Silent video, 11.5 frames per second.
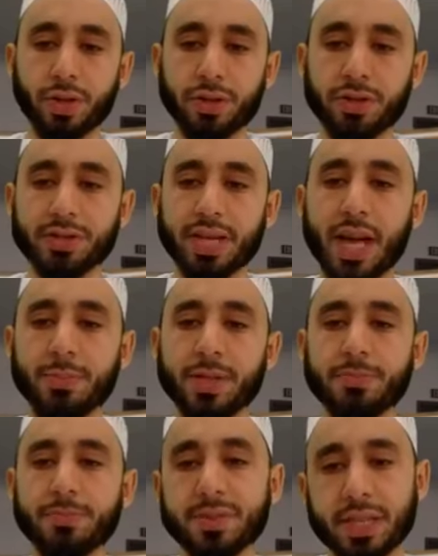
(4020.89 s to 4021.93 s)
There is
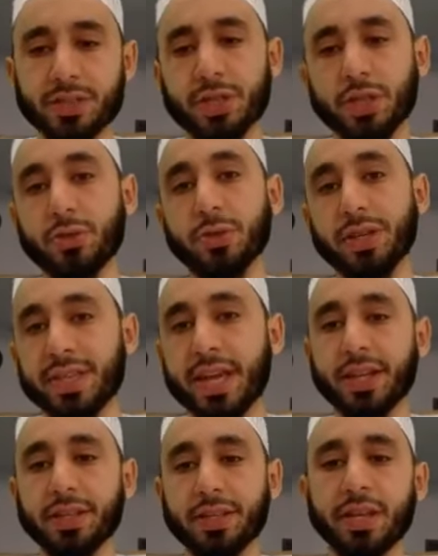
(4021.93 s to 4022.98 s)
Hamim sajda too.
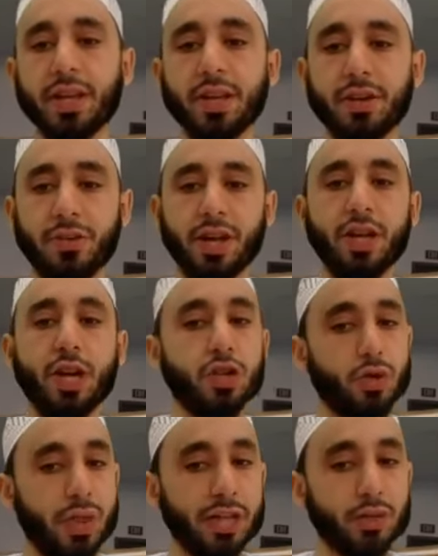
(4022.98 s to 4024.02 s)
Exactly, right?
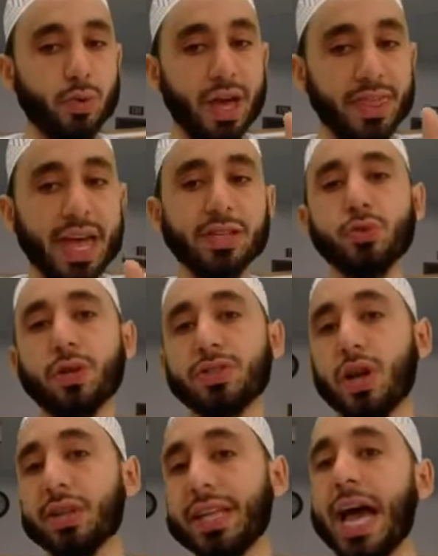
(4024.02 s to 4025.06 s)
So that's why that surah is
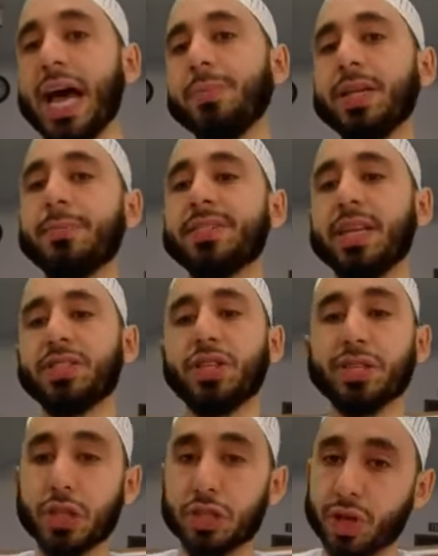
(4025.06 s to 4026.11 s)
called Hamim sajda,
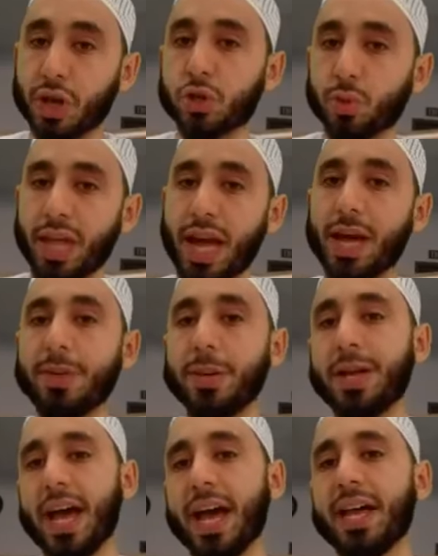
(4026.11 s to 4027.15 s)
because it starts with Hamim
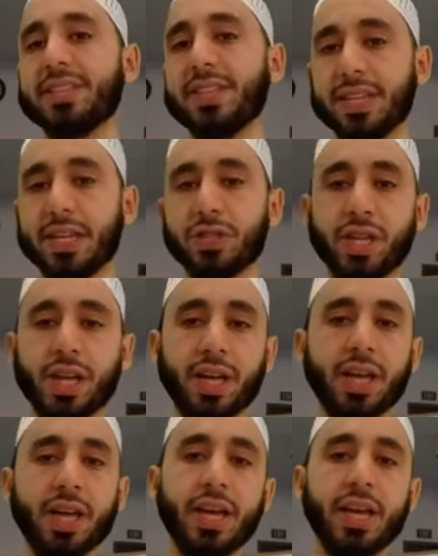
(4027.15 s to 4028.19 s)
and it has a sajda
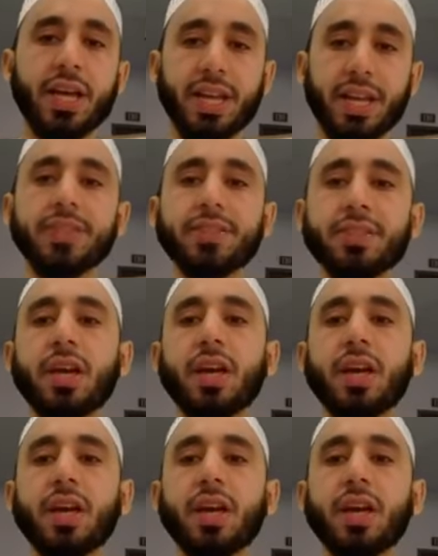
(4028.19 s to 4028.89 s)
in it.